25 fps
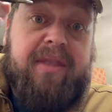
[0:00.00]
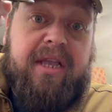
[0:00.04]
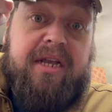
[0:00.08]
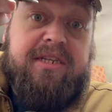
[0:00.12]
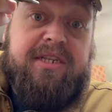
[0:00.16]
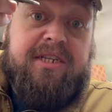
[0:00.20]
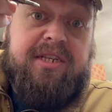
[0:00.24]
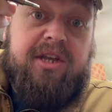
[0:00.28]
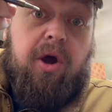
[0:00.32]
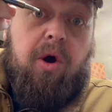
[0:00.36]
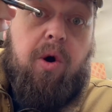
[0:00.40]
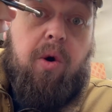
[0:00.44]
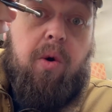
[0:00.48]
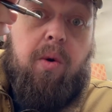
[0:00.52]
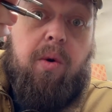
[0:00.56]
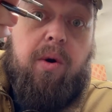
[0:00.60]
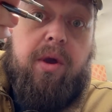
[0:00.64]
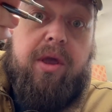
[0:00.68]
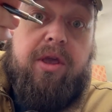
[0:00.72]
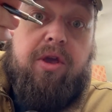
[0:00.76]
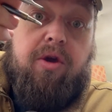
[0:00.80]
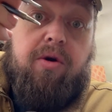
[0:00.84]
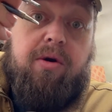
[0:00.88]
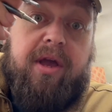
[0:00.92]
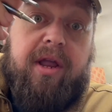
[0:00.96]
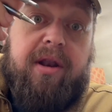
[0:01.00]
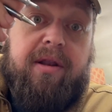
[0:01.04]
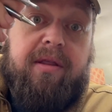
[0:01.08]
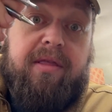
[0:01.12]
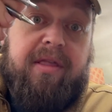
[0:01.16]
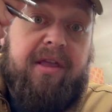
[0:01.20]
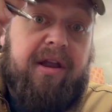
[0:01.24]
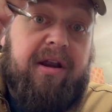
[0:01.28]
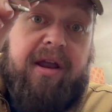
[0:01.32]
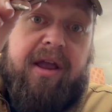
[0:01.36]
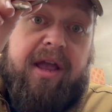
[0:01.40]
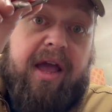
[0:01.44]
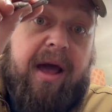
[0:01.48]
So
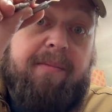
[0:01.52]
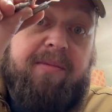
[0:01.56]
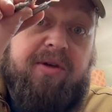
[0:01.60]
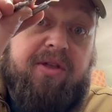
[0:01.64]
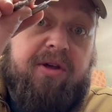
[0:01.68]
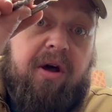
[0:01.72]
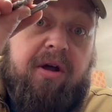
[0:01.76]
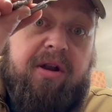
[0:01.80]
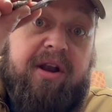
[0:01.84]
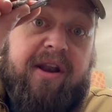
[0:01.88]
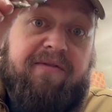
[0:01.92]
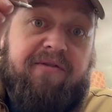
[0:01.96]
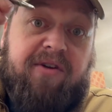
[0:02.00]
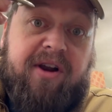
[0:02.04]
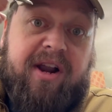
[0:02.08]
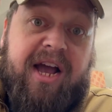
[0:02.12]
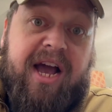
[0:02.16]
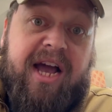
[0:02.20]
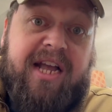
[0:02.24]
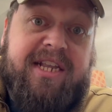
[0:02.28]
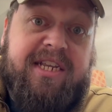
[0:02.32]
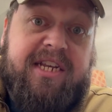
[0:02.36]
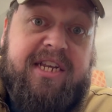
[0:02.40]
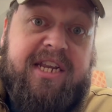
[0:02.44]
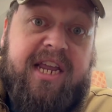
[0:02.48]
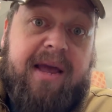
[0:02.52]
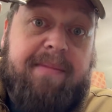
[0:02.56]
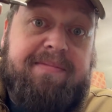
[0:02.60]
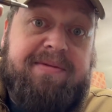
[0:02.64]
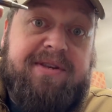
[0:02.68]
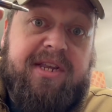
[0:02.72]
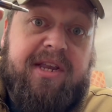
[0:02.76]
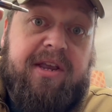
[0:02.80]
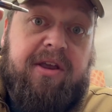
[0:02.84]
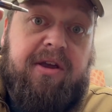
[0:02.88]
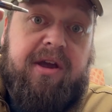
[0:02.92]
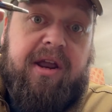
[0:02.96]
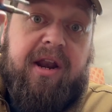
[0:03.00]
they come with all different kinds of tips
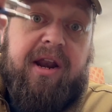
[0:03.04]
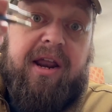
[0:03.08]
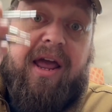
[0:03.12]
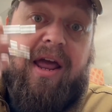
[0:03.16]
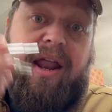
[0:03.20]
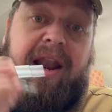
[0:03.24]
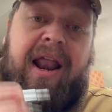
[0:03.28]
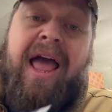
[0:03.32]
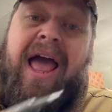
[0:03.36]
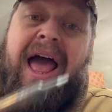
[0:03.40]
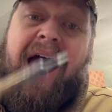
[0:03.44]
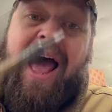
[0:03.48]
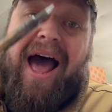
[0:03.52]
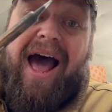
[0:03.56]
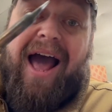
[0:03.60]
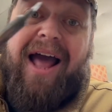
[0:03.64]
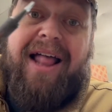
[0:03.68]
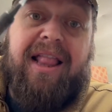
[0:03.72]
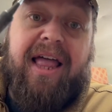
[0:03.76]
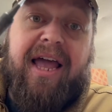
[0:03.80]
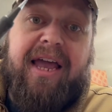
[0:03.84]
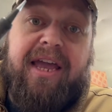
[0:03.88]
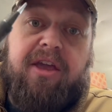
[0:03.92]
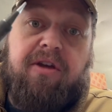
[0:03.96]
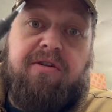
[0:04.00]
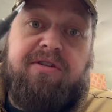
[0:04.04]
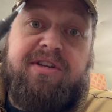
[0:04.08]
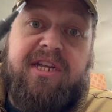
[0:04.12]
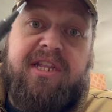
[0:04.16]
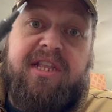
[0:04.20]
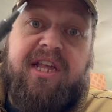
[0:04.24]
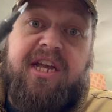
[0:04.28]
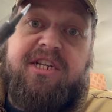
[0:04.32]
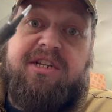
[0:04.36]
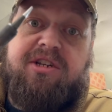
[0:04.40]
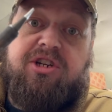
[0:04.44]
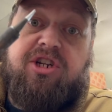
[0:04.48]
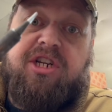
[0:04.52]
that you can get. I like using
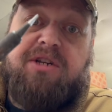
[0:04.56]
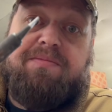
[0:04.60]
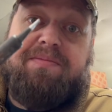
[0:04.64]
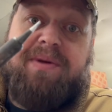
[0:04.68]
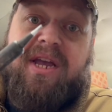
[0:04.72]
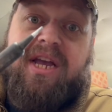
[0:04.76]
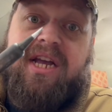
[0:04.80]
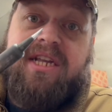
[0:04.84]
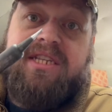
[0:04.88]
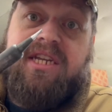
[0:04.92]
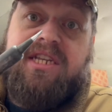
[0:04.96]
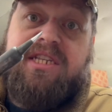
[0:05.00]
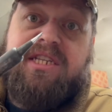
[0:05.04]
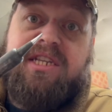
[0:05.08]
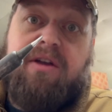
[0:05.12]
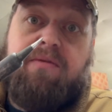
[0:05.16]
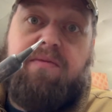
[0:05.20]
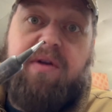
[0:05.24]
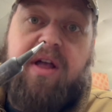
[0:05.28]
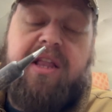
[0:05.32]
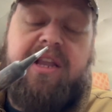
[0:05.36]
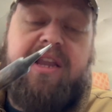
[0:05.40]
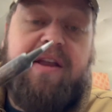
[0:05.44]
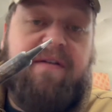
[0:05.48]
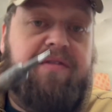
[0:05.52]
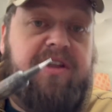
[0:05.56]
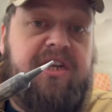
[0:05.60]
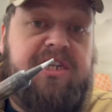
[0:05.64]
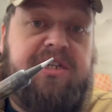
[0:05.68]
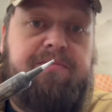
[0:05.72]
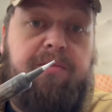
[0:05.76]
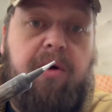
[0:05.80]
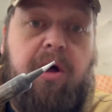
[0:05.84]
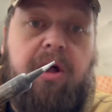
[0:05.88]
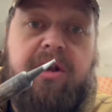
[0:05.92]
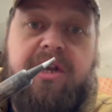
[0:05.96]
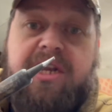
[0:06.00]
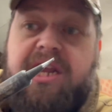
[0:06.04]
this just because it's a relatively
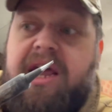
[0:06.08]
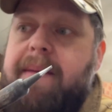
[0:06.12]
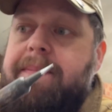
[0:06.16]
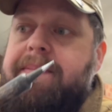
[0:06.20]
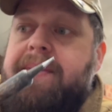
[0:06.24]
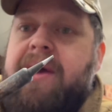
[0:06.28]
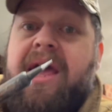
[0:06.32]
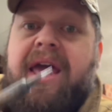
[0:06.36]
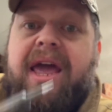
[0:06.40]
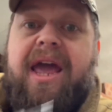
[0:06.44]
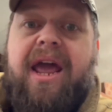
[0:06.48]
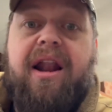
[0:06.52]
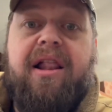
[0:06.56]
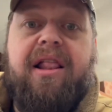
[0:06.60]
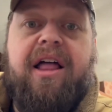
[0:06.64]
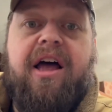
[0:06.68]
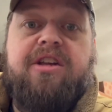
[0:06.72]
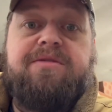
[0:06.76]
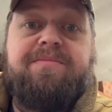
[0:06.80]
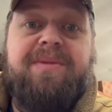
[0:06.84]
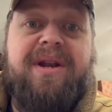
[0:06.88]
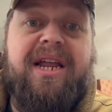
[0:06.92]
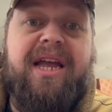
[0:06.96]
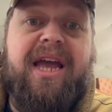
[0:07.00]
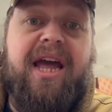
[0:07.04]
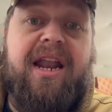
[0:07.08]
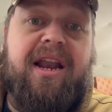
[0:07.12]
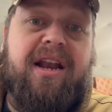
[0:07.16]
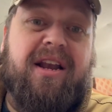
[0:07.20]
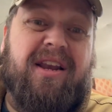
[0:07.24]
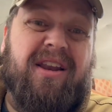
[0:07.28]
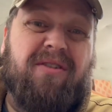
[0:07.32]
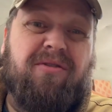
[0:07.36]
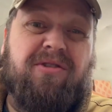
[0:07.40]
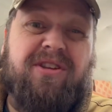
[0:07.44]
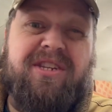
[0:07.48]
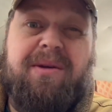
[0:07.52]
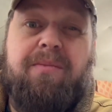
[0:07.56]
small tip. It allows me to get
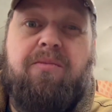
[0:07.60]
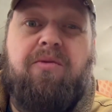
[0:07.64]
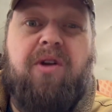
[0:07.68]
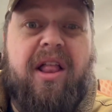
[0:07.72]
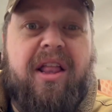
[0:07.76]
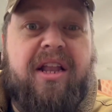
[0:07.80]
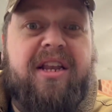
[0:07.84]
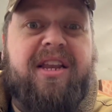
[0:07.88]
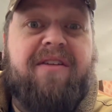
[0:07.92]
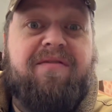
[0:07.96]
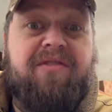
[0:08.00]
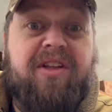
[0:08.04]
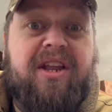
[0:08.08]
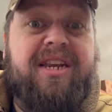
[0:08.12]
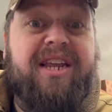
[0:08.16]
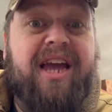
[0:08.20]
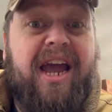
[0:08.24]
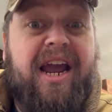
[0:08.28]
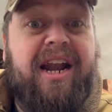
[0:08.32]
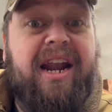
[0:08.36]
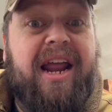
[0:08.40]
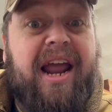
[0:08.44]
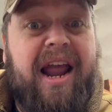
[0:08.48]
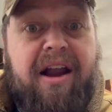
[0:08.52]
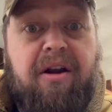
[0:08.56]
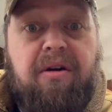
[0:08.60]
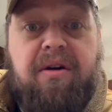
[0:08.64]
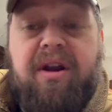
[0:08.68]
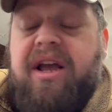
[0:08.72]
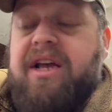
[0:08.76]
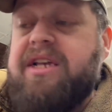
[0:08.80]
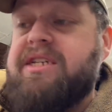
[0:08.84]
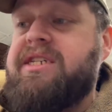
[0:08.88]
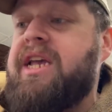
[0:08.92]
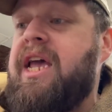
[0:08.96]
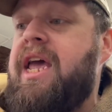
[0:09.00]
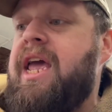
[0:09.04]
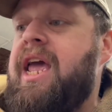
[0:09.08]
into some relatively tight
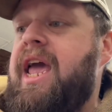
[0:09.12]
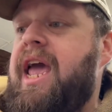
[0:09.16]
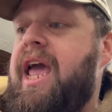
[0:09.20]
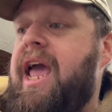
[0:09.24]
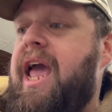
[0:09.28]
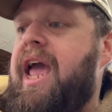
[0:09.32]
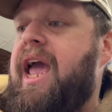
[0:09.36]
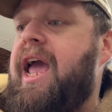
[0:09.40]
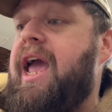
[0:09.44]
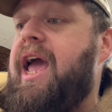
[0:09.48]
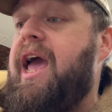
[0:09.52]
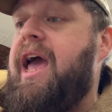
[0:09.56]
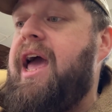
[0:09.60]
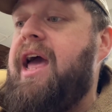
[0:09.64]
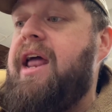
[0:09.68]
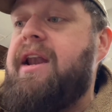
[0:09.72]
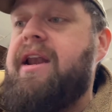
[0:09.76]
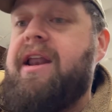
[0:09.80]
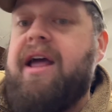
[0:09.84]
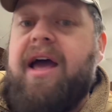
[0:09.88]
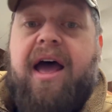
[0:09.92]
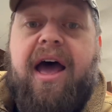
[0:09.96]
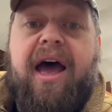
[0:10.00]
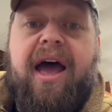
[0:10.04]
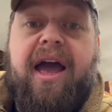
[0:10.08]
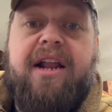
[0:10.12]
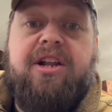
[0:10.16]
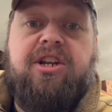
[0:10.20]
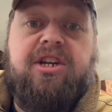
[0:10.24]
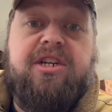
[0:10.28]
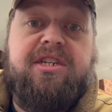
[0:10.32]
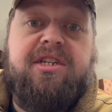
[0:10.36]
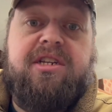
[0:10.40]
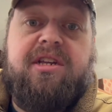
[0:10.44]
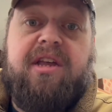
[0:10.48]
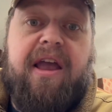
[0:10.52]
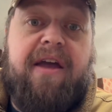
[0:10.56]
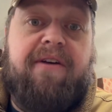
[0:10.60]
areas, and I
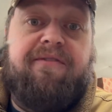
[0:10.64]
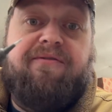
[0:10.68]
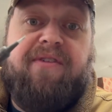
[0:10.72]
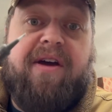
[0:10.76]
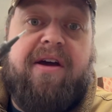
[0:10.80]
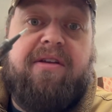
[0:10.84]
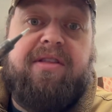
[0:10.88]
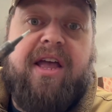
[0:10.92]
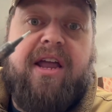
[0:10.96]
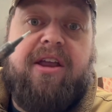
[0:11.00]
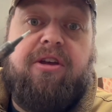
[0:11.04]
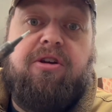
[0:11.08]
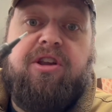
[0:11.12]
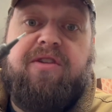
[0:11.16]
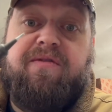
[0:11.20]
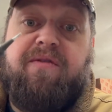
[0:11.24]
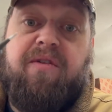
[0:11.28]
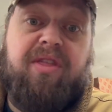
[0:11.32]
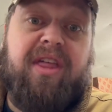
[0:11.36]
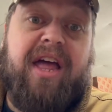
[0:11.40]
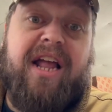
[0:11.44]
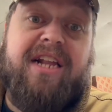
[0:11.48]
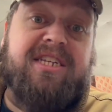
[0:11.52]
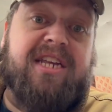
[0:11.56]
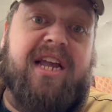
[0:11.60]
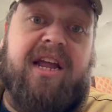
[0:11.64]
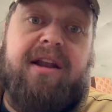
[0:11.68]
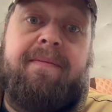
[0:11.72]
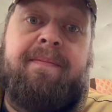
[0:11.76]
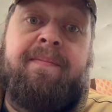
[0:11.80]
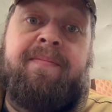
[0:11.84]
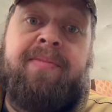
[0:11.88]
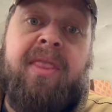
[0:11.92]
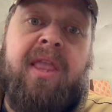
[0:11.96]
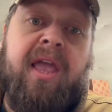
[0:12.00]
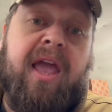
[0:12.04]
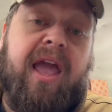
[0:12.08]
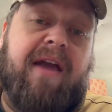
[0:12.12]
just have found that useful. That said,
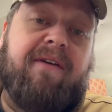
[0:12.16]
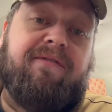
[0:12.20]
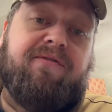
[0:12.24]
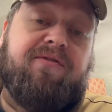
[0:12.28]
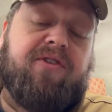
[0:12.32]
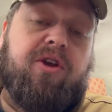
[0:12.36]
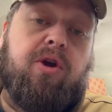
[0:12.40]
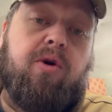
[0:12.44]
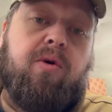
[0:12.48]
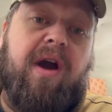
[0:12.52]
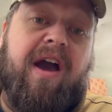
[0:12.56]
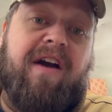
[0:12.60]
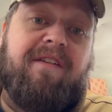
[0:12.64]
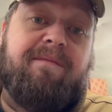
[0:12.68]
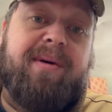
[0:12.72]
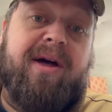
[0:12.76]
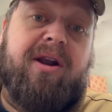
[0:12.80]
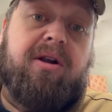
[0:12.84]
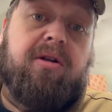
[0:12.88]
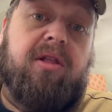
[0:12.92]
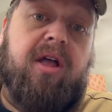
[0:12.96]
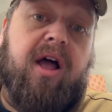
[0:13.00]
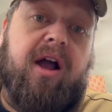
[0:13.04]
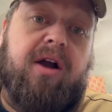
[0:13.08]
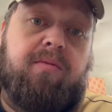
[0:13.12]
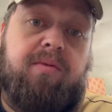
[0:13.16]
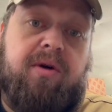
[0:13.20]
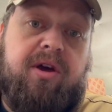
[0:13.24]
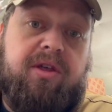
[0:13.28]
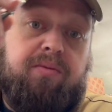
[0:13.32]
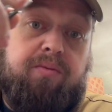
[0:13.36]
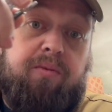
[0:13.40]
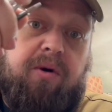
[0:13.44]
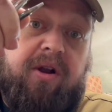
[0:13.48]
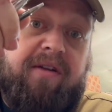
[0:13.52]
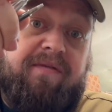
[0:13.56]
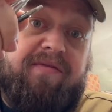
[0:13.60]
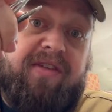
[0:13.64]
if you have better luck with
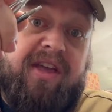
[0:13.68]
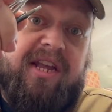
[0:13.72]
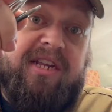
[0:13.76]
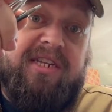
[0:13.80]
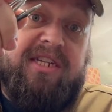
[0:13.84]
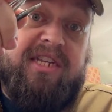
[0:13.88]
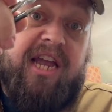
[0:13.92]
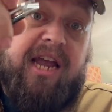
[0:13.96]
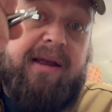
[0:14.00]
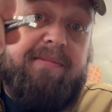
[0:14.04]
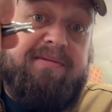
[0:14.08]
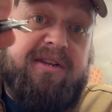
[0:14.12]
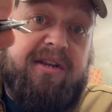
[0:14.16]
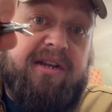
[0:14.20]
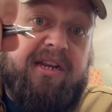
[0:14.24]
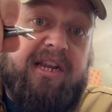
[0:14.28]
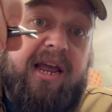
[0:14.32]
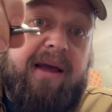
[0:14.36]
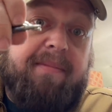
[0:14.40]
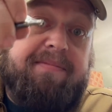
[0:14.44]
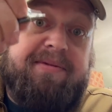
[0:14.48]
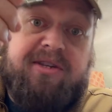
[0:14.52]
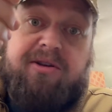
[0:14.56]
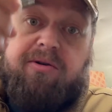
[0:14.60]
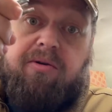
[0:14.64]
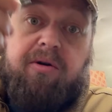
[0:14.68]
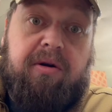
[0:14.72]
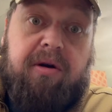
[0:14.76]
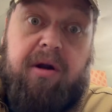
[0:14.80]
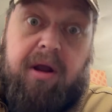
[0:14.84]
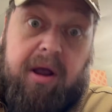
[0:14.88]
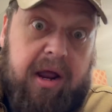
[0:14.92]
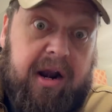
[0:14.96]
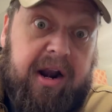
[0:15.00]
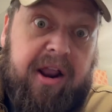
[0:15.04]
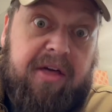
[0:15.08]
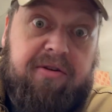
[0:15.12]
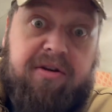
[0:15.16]
one of these types of tips or
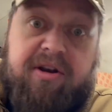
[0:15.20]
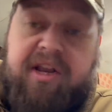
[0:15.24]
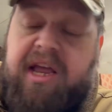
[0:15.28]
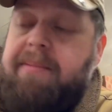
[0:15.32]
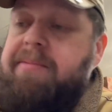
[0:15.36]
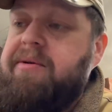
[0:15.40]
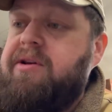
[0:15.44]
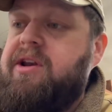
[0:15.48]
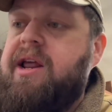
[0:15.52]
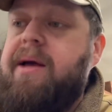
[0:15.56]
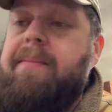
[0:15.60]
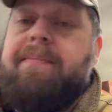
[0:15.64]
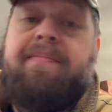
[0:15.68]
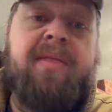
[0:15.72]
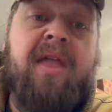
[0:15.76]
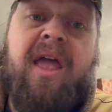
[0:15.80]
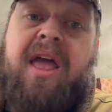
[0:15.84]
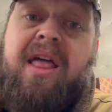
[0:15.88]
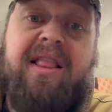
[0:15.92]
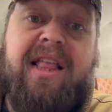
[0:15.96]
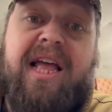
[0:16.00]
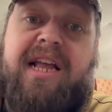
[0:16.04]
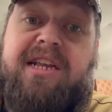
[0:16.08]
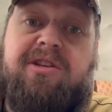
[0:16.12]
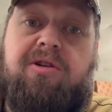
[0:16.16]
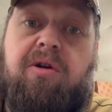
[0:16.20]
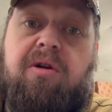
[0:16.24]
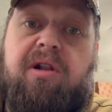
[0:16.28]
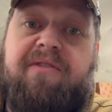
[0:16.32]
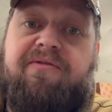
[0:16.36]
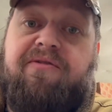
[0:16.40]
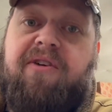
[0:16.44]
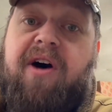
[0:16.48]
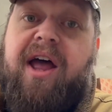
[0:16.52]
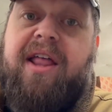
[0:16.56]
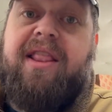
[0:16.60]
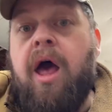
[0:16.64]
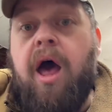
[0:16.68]
another type of tip, that's totally
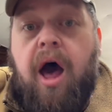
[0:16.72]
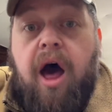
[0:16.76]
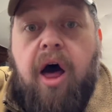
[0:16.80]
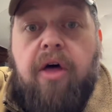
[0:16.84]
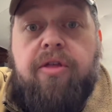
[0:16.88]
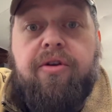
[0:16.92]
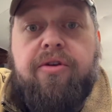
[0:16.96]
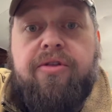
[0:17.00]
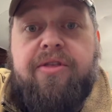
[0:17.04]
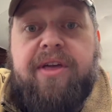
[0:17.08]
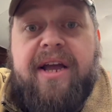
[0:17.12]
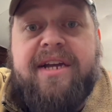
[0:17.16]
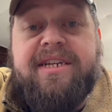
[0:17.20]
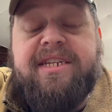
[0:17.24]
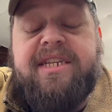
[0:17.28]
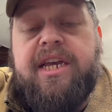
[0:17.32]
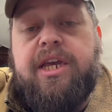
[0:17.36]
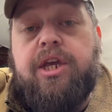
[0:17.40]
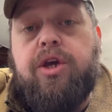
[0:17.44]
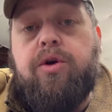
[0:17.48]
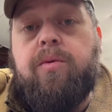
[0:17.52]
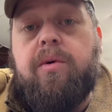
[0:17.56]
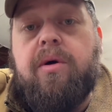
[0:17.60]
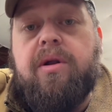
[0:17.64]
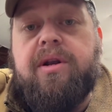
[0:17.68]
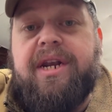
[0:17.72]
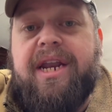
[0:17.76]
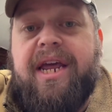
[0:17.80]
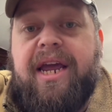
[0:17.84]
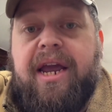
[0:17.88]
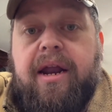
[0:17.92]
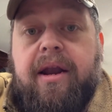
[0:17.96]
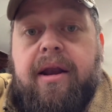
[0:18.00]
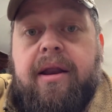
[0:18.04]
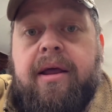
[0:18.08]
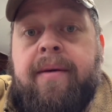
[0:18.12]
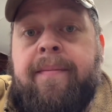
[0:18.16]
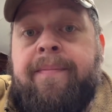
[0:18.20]
fine. Other things that you will need: